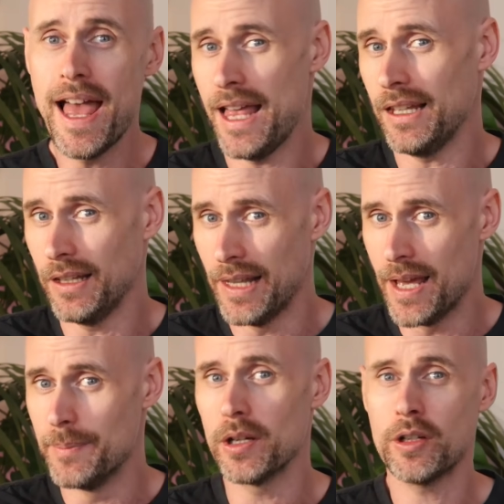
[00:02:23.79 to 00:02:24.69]

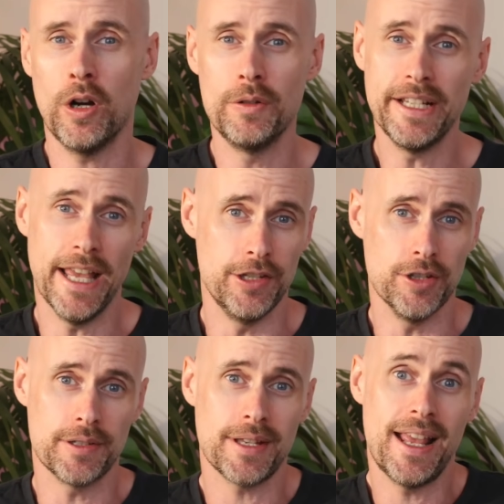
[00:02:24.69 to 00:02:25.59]
LLM coding agent